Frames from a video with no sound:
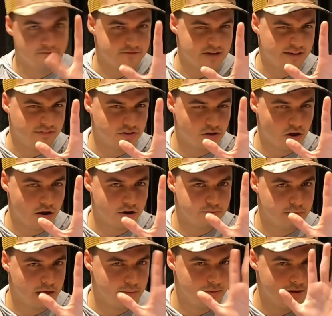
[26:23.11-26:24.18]
5 stars,
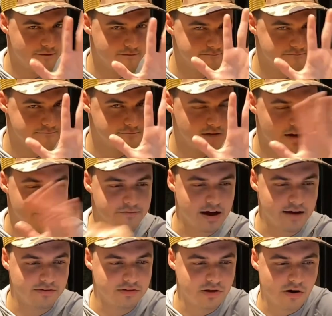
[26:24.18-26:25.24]
baby.
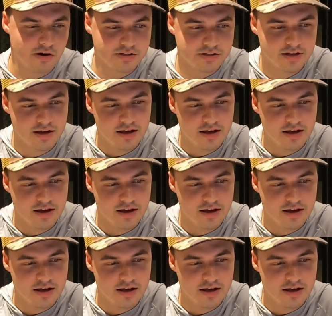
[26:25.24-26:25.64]
5 stars.